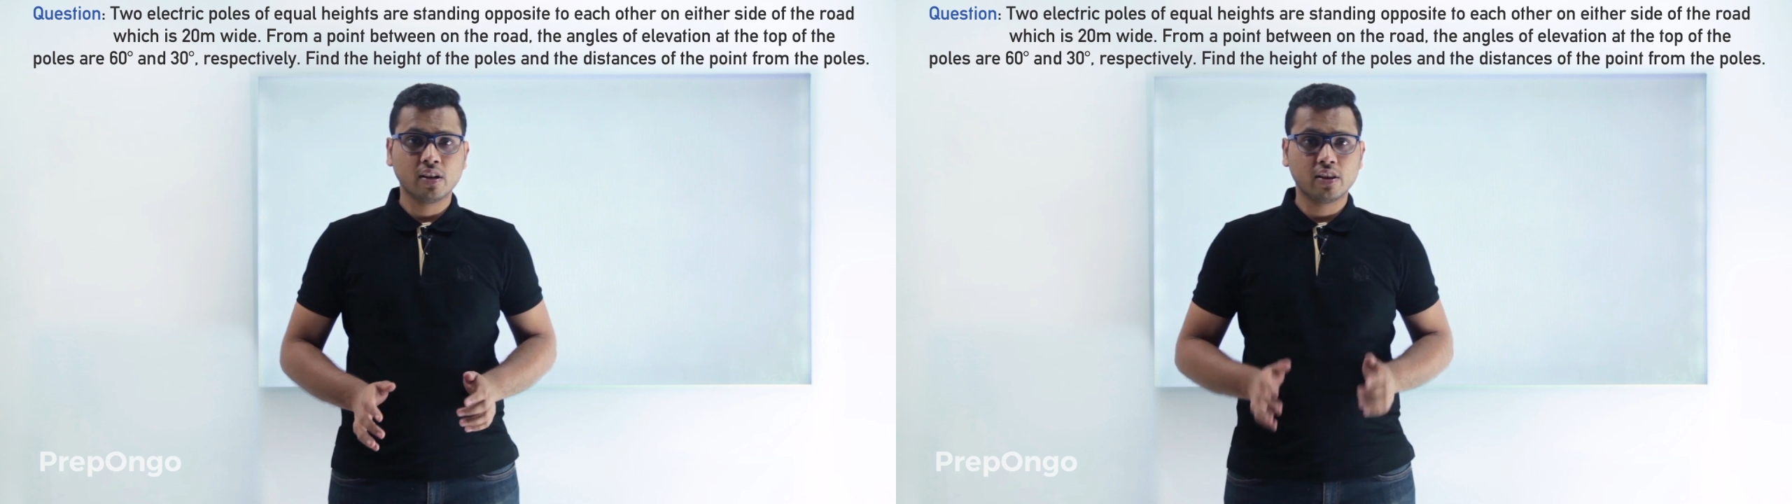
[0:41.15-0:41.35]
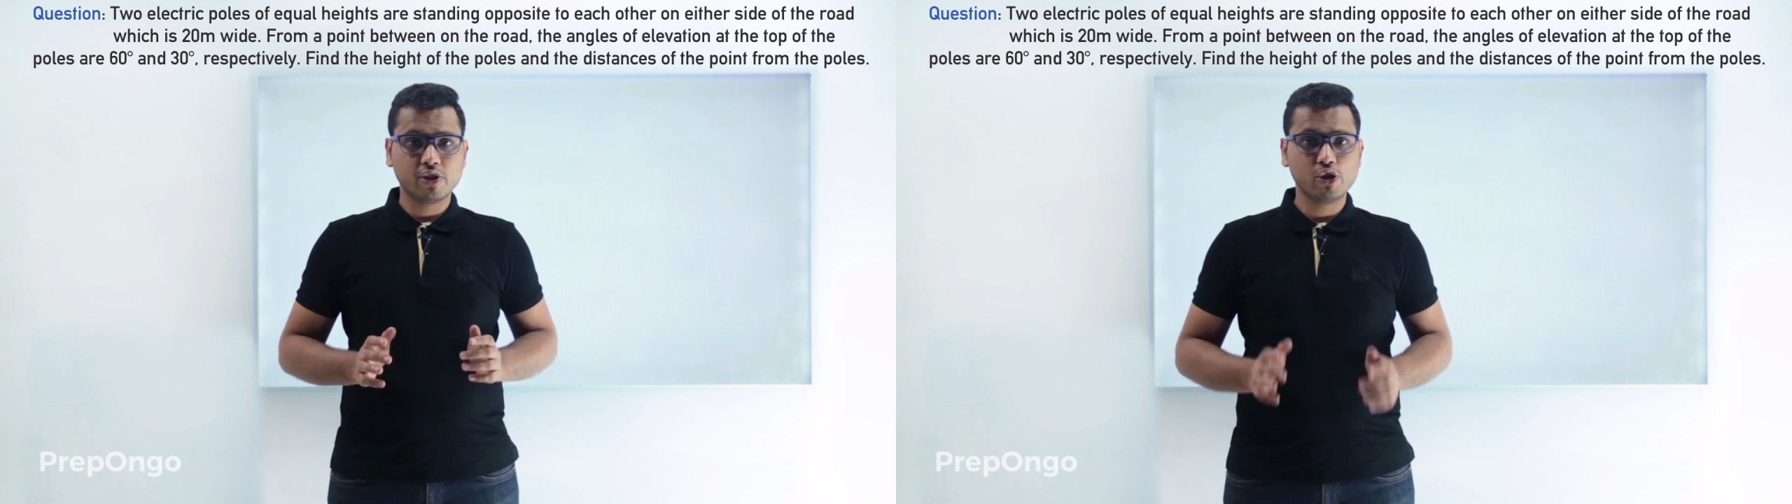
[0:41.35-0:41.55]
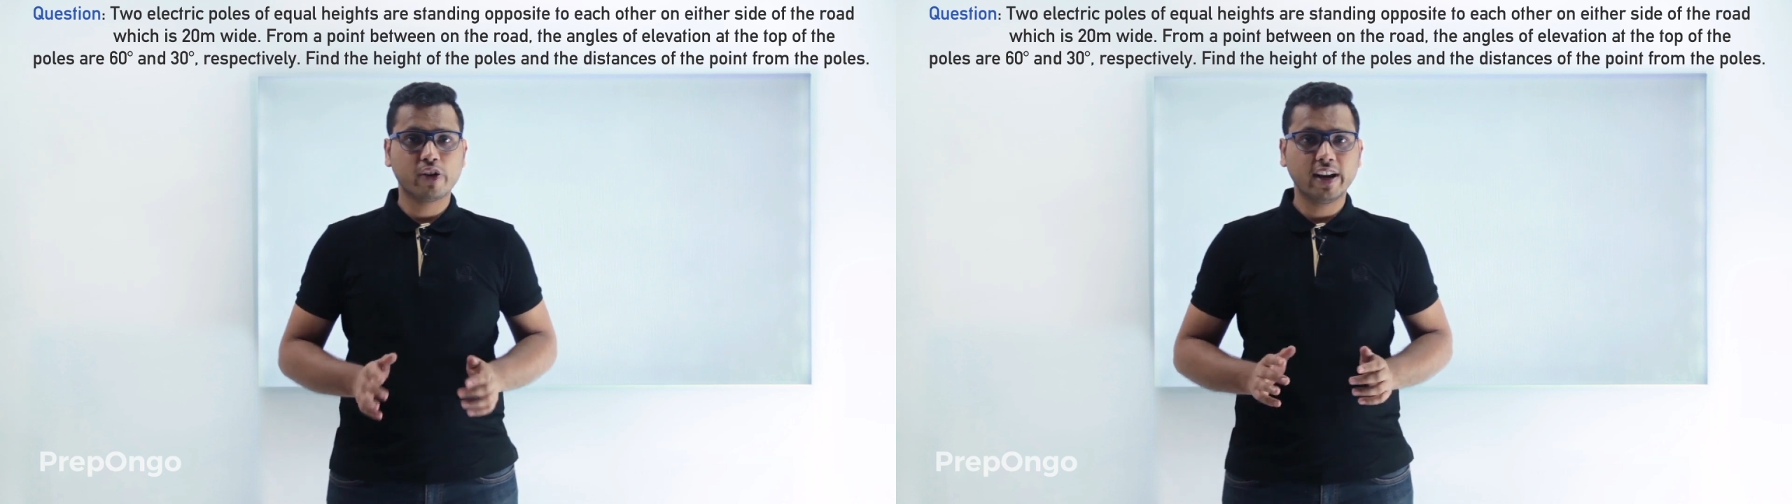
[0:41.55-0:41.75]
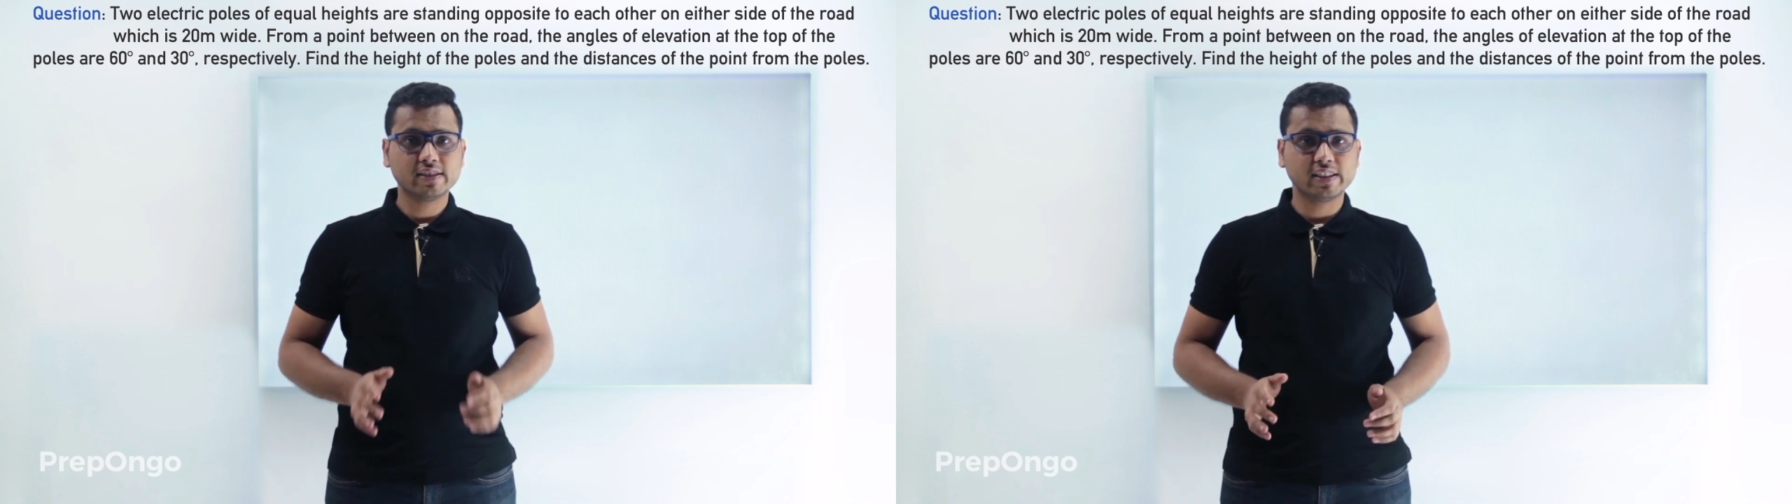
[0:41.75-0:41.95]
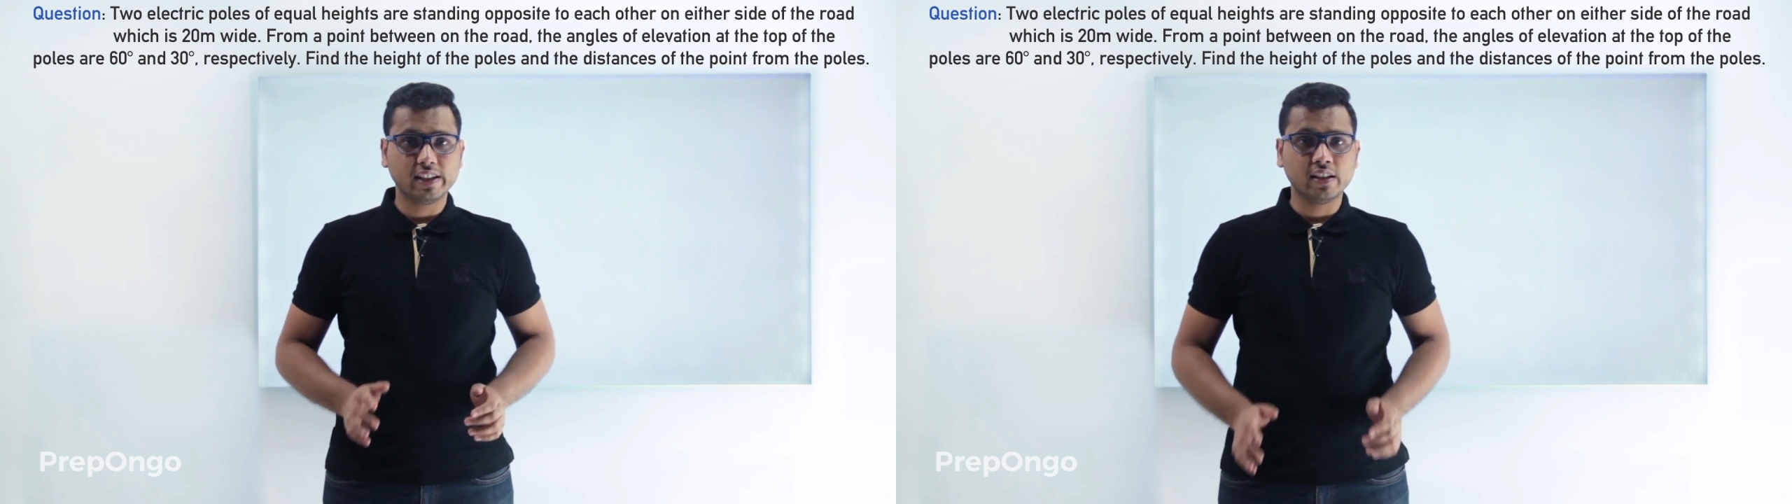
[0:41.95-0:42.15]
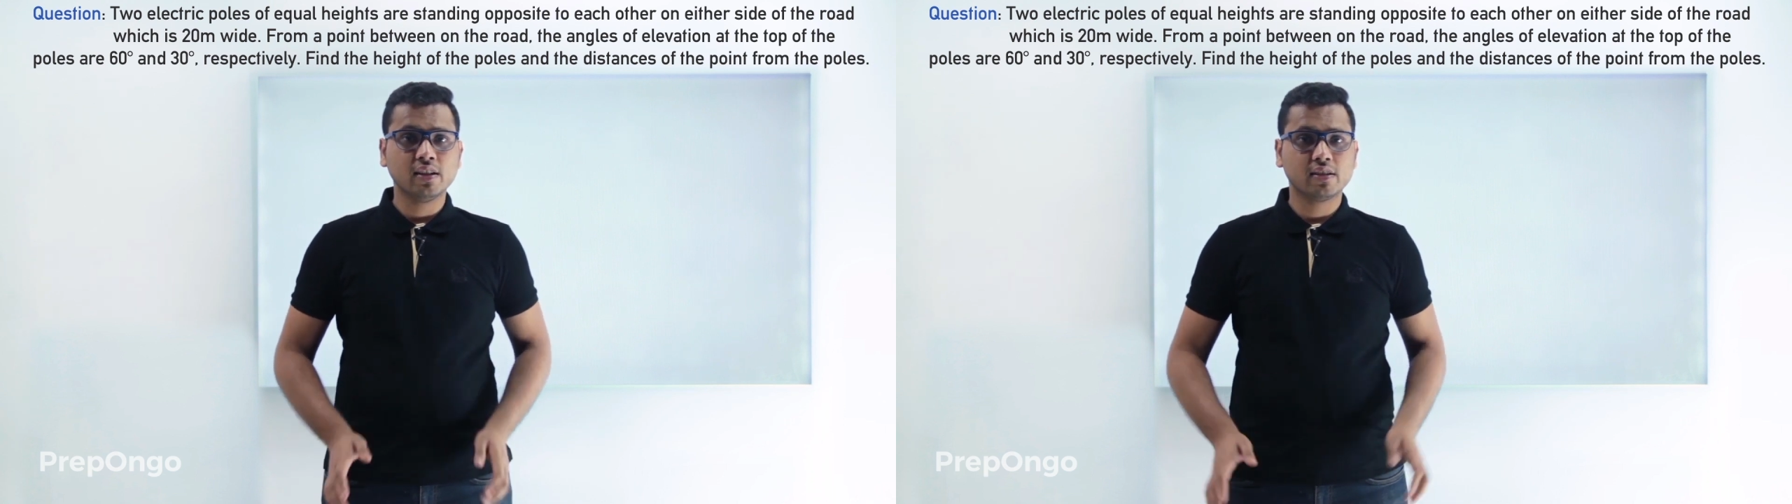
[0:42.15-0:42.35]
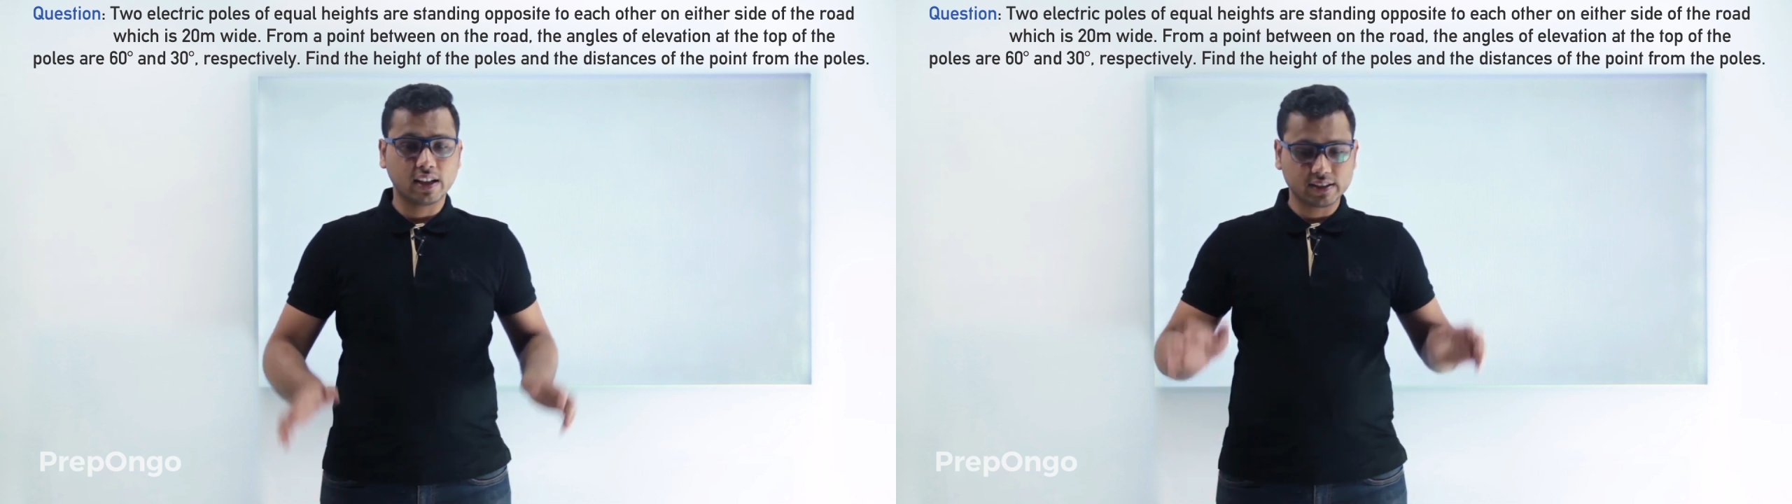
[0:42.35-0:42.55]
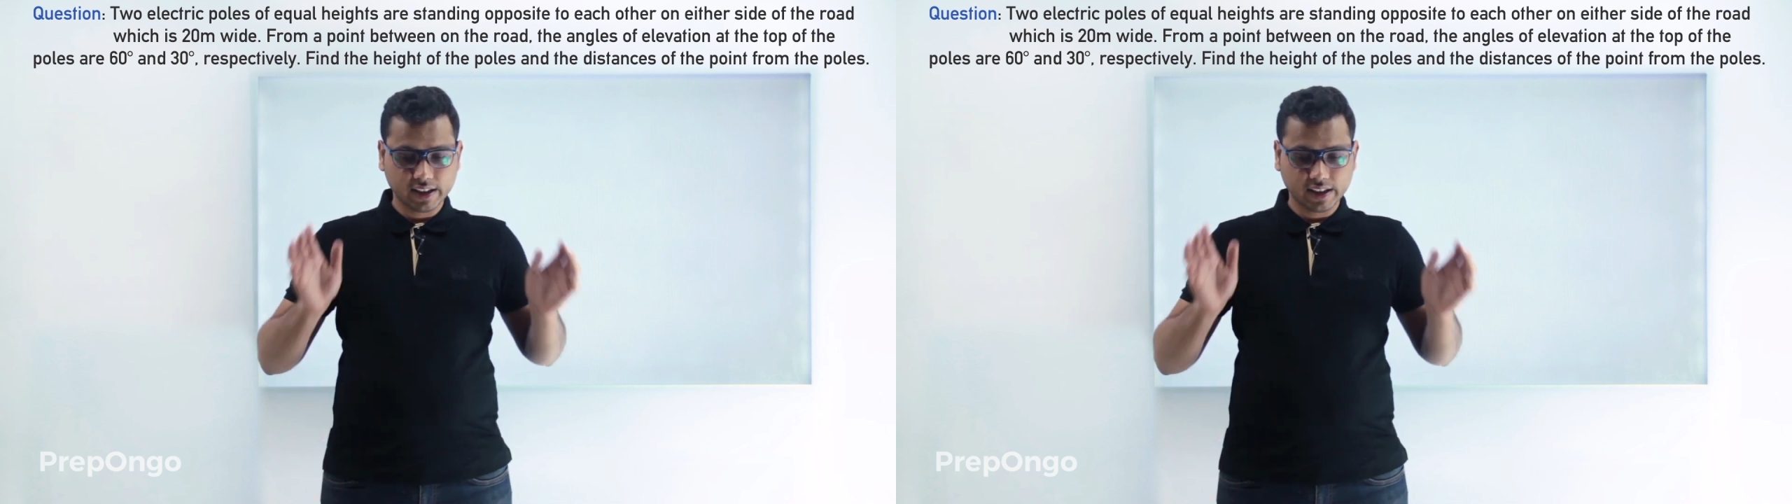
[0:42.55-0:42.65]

Now you can see that